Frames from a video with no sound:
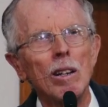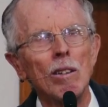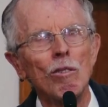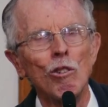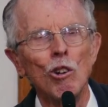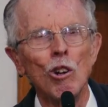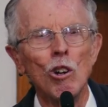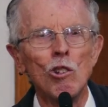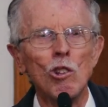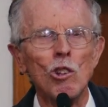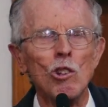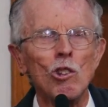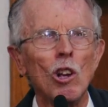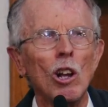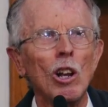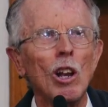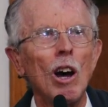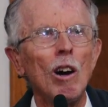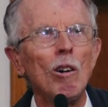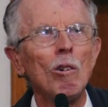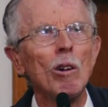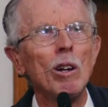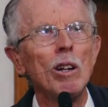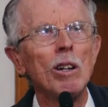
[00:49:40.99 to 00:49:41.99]
versus a
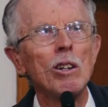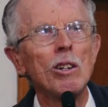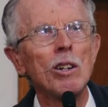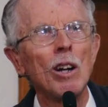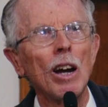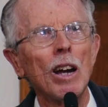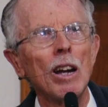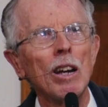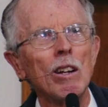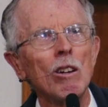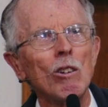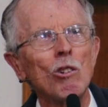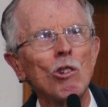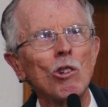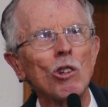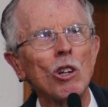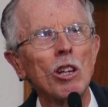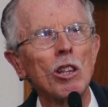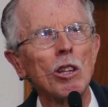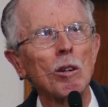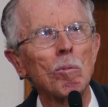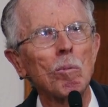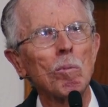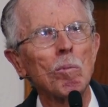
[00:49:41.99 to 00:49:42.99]
low intake, you see
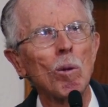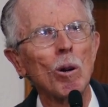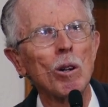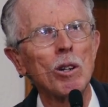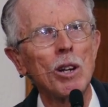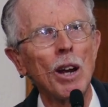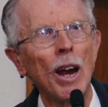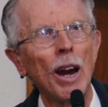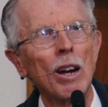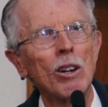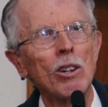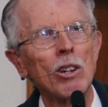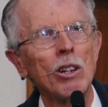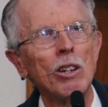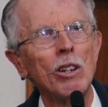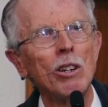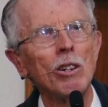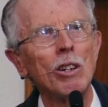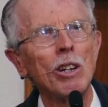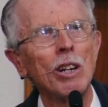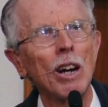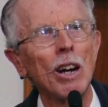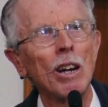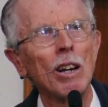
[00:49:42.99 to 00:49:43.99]
the protection
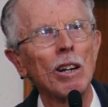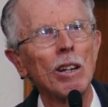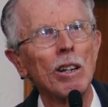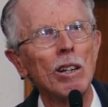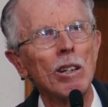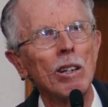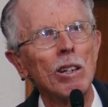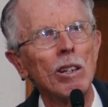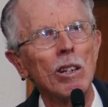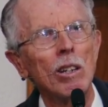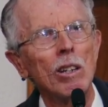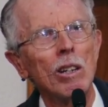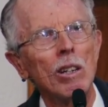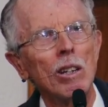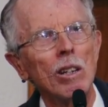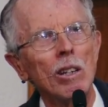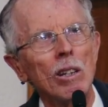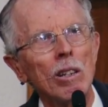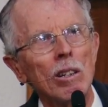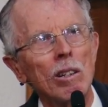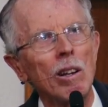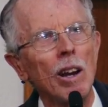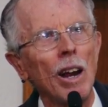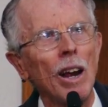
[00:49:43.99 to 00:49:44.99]
you get
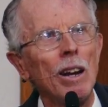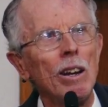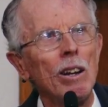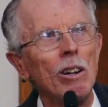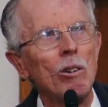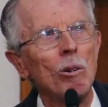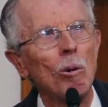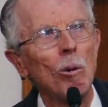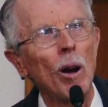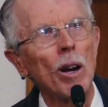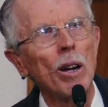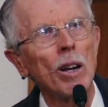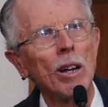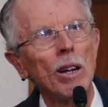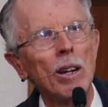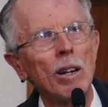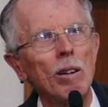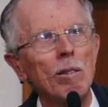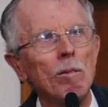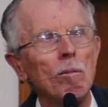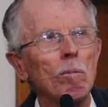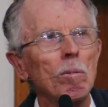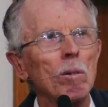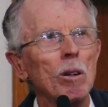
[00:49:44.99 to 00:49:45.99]
10,
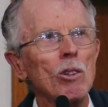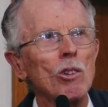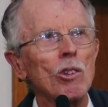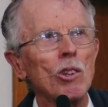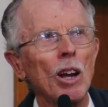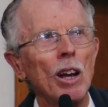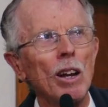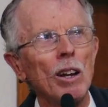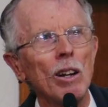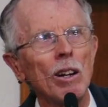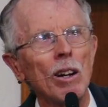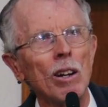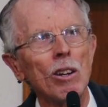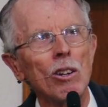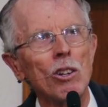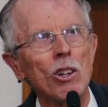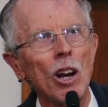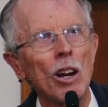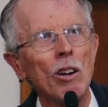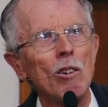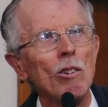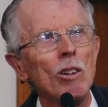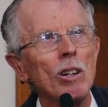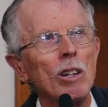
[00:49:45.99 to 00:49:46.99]
20%
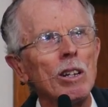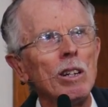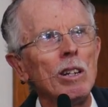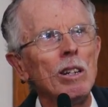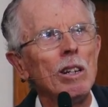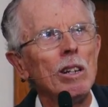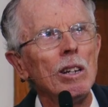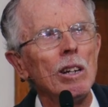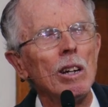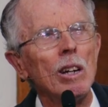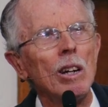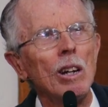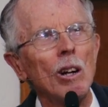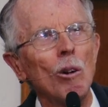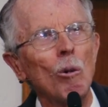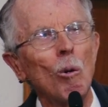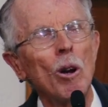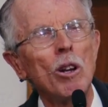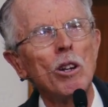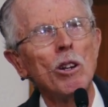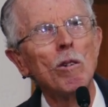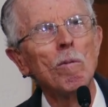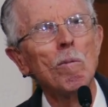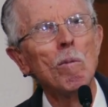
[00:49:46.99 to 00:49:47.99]
generally. And
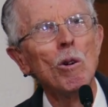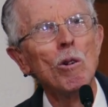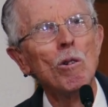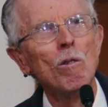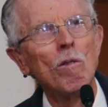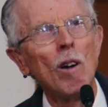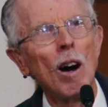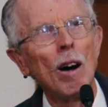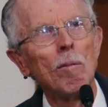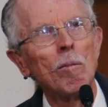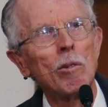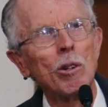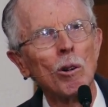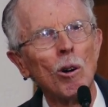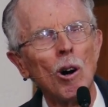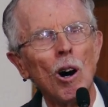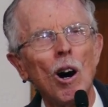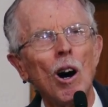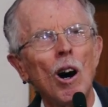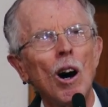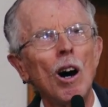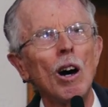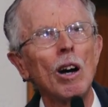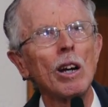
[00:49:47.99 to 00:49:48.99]
when you move up to a
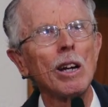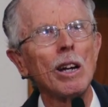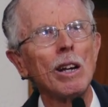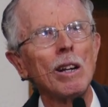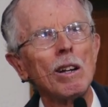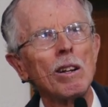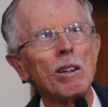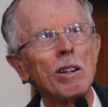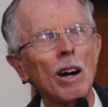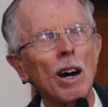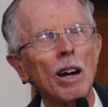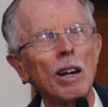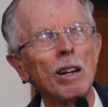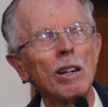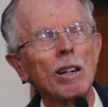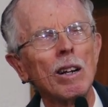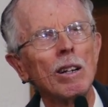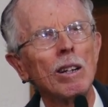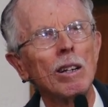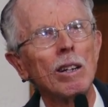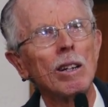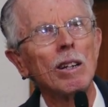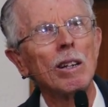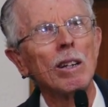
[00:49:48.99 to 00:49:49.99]
high intake
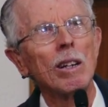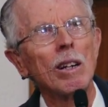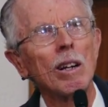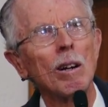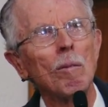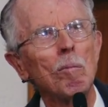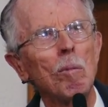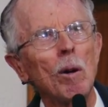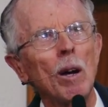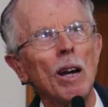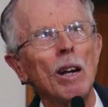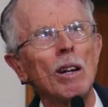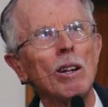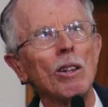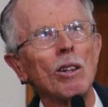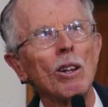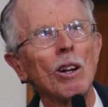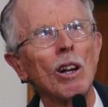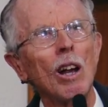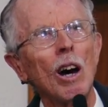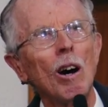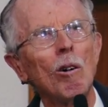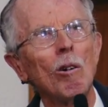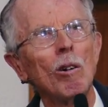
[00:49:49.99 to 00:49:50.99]
compared to the
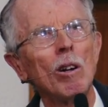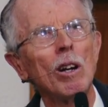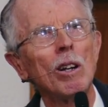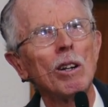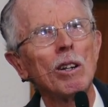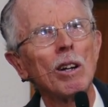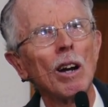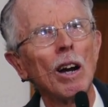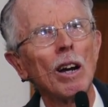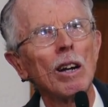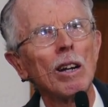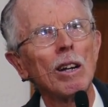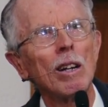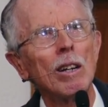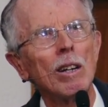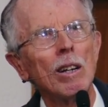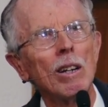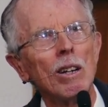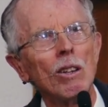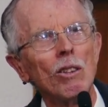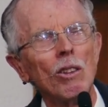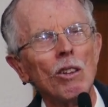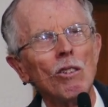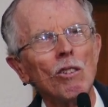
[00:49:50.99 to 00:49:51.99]
low intake,
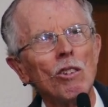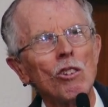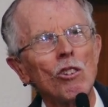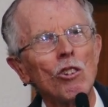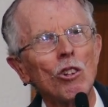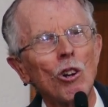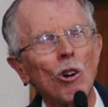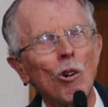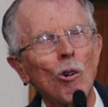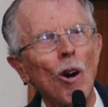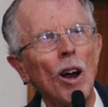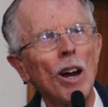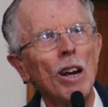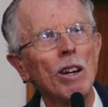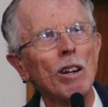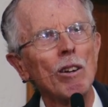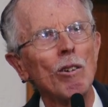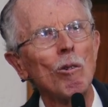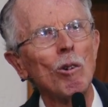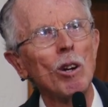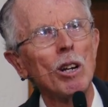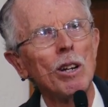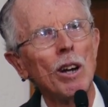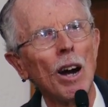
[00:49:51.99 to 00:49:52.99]
then there's a greater
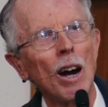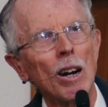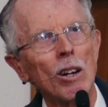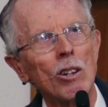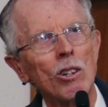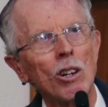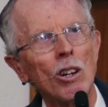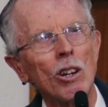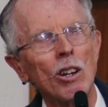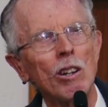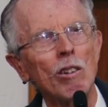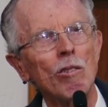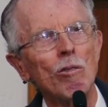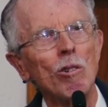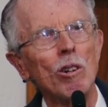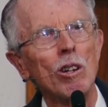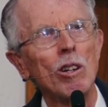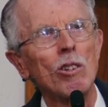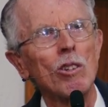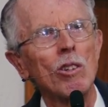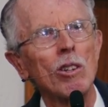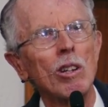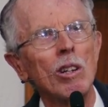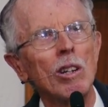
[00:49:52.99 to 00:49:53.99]
reduction in
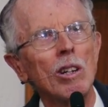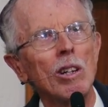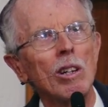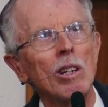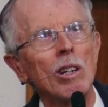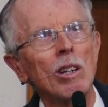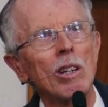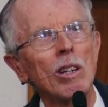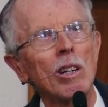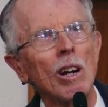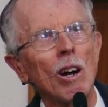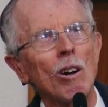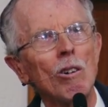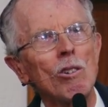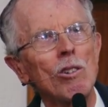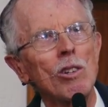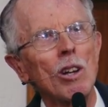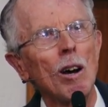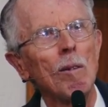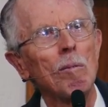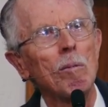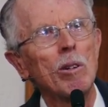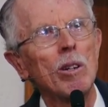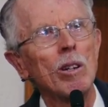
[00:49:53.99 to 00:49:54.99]
risk, goes
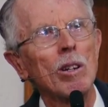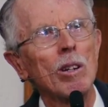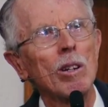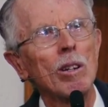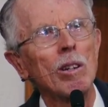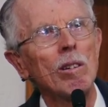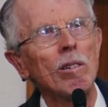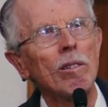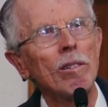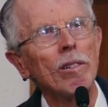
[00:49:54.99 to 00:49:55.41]
up to